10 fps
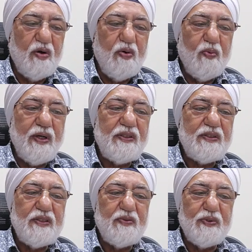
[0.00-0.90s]
Once
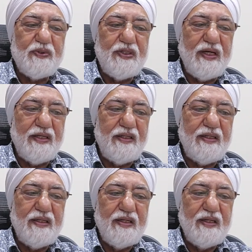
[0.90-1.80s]
this was done,
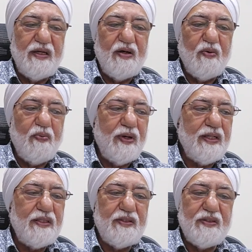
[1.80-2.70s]

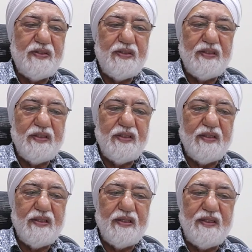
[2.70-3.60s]
wealth
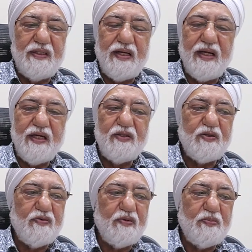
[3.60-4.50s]
in the hands
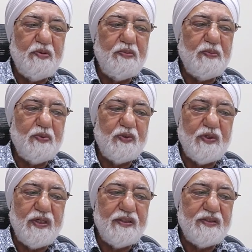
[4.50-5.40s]
of the
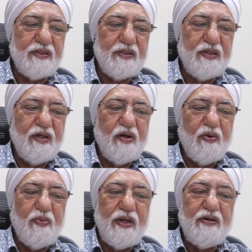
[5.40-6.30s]
Bumiputras
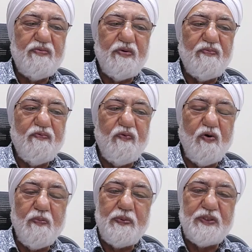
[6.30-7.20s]
went from
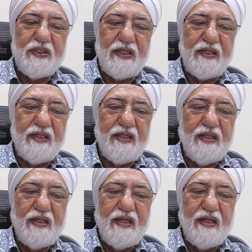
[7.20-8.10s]
4%
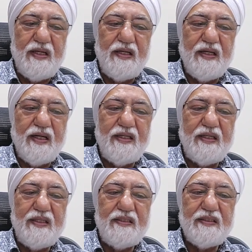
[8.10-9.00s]
in
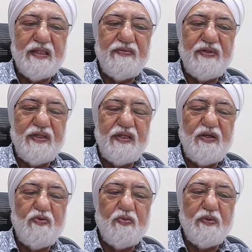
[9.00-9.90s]

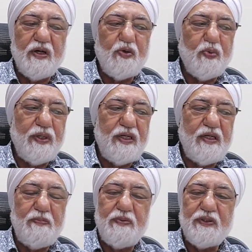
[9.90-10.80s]
1970 to about
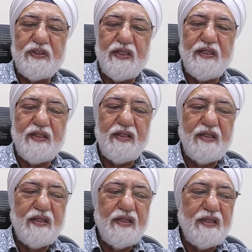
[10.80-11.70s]
20%
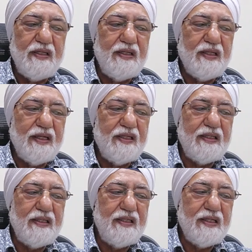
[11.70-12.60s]
in
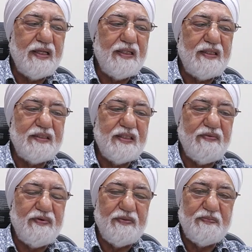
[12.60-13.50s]
1997.